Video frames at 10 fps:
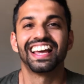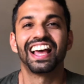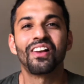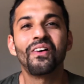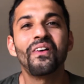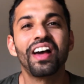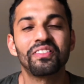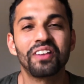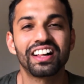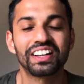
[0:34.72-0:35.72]
Hello
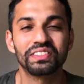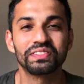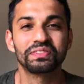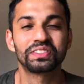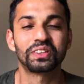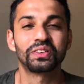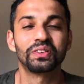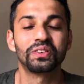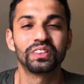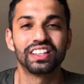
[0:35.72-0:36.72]
and welcome
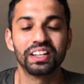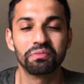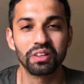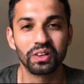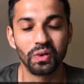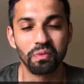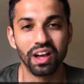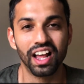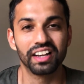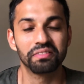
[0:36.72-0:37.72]
to the Nimble
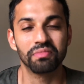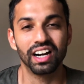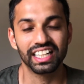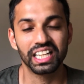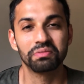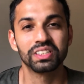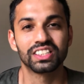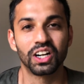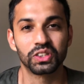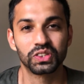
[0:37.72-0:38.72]
Nomad. My name is
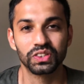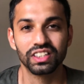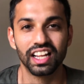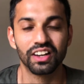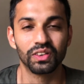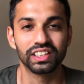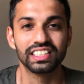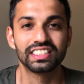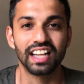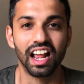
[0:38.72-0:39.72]
Arjun, and on
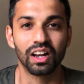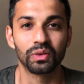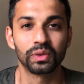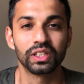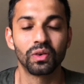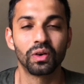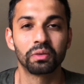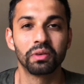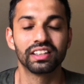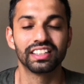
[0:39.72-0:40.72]
this channel we talk
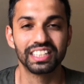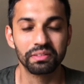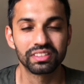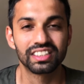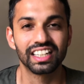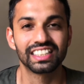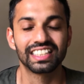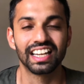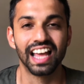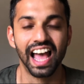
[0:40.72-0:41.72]
about the tips, tricks
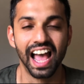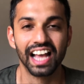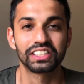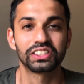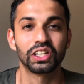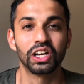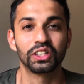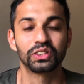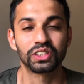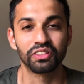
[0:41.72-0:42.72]
and hacks
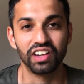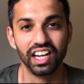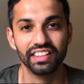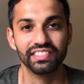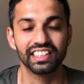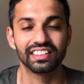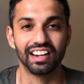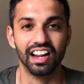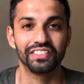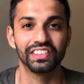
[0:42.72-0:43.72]
to survive and
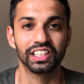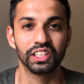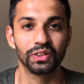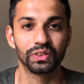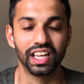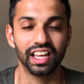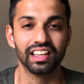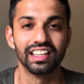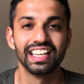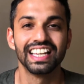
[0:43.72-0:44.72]
thrive in the UK.
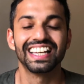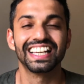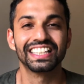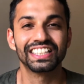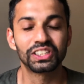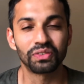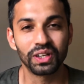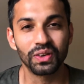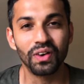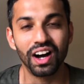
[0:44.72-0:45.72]
In this
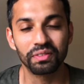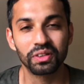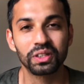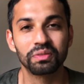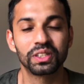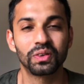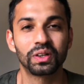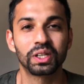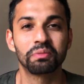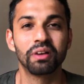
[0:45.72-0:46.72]
video I'm going to be
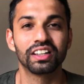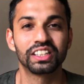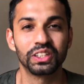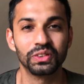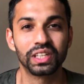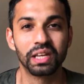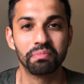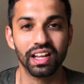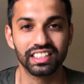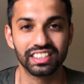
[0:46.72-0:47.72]
talking about the UK
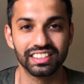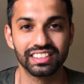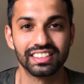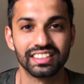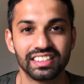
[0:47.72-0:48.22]
pensions.